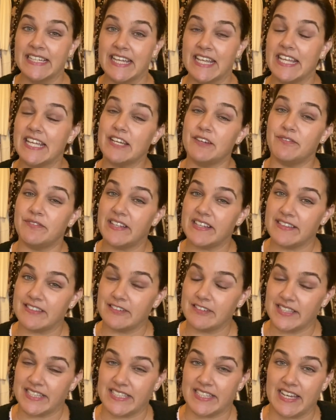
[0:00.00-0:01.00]
If that's
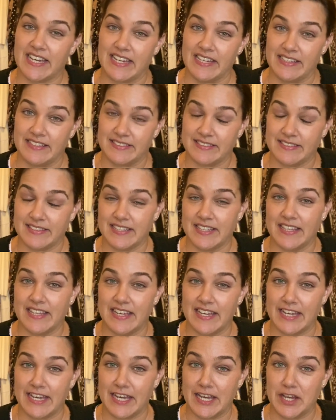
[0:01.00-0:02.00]
not the case,
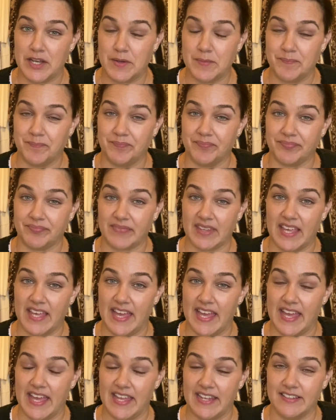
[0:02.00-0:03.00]

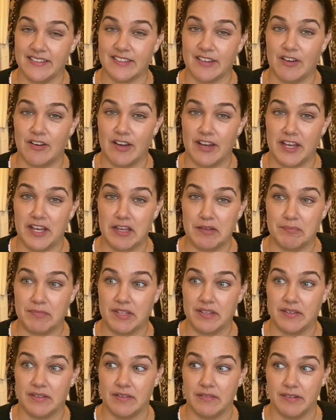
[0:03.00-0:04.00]
and
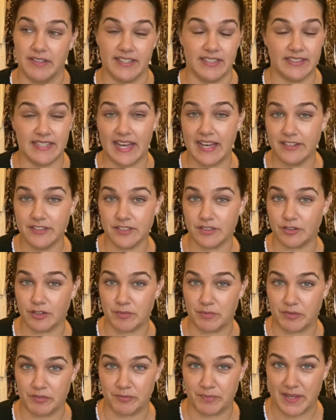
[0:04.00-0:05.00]
I'm with a larger
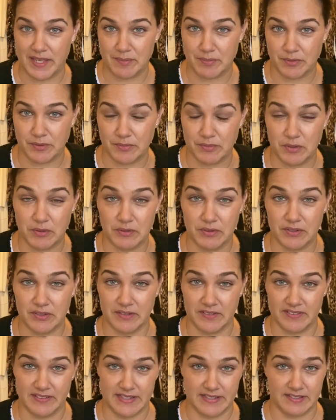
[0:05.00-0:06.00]
group of people,
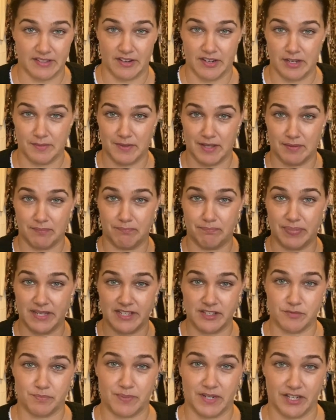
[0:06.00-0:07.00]
or there's going to be a
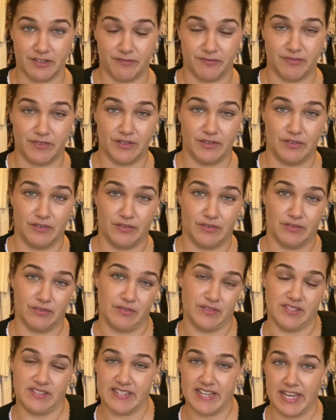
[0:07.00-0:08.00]
big spread of food,
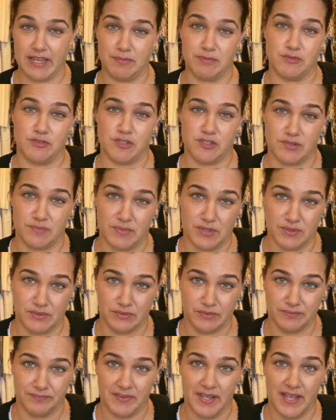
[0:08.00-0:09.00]
or the table's small,